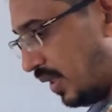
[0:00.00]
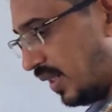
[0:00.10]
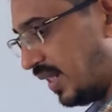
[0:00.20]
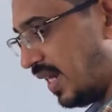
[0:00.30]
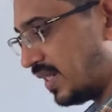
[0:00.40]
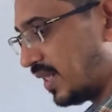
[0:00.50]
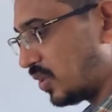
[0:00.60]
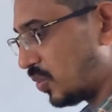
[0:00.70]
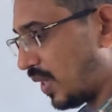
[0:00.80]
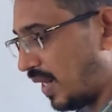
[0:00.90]
they are asking
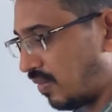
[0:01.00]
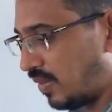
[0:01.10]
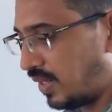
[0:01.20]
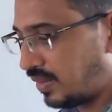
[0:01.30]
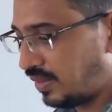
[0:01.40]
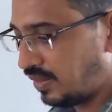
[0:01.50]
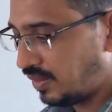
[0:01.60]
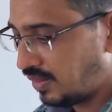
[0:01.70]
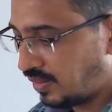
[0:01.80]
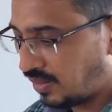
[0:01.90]
us to calculate the
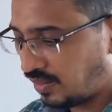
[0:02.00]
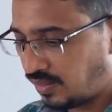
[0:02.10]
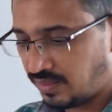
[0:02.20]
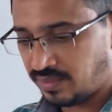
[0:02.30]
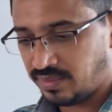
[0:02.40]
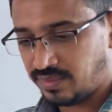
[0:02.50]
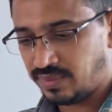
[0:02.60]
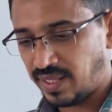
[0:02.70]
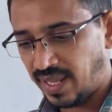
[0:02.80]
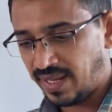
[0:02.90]

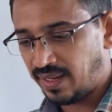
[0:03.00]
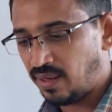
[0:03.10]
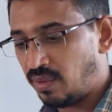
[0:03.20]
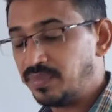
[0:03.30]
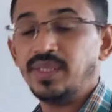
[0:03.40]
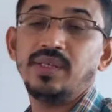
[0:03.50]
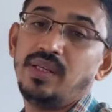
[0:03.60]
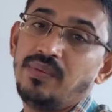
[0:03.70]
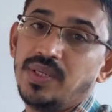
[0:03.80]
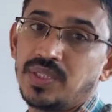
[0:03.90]
angle of the
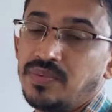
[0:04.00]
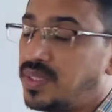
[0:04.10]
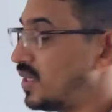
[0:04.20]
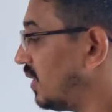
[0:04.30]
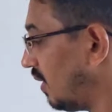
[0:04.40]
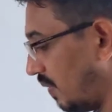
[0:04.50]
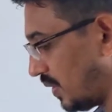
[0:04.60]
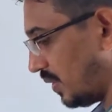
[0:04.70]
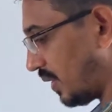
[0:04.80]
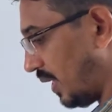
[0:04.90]
deviation. What is the
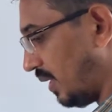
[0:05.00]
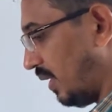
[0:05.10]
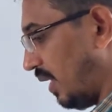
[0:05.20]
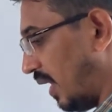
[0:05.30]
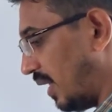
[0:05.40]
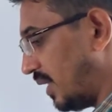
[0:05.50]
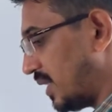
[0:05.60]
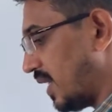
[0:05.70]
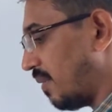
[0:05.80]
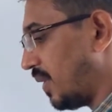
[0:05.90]
deviation, right? And
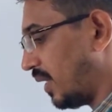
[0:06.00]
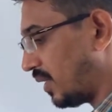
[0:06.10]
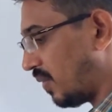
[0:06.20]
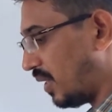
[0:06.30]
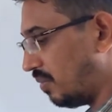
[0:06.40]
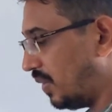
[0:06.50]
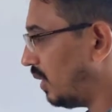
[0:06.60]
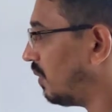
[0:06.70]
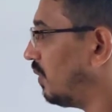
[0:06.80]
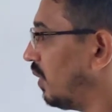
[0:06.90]
this is happening under what?
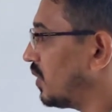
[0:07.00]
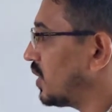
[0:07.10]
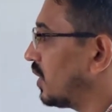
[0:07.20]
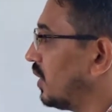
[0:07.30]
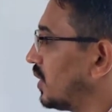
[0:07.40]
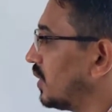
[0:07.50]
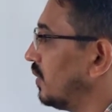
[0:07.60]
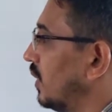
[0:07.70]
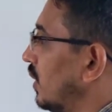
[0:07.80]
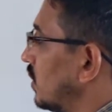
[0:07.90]
Minimum deviation
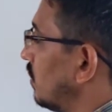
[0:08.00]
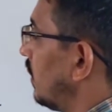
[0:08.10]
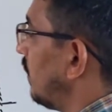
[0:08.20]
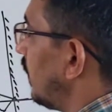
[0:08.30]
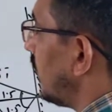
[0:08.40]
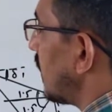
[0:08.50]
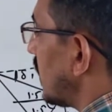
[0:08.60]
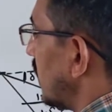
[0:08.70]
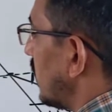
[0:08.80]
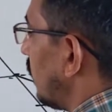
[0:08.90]
condition. So minimum deviation
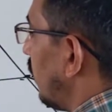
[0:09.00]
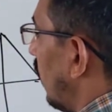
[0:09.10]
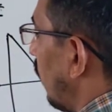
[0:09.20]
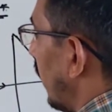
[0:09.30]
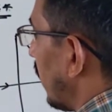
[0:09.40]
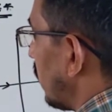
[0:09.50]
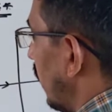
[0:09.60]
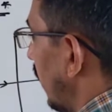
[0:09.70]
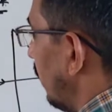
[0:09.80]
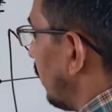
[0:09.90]
is this a formula
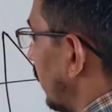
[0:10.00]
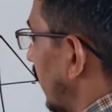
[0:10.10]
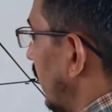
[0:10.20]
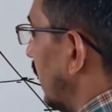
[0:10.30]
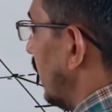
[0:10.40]
actually, right?